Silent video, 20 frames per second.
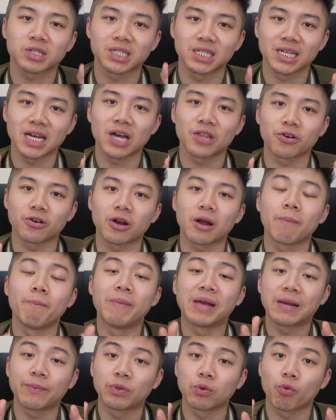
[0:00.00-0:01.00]
together
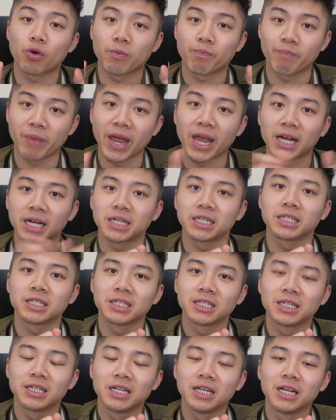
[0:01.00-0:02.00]
make up the word bank.
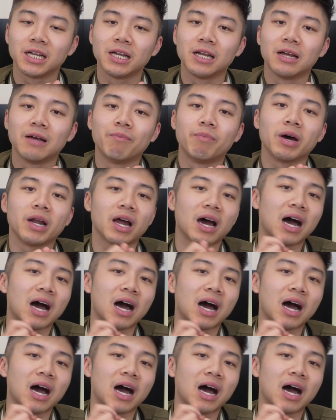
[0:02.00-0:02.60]
But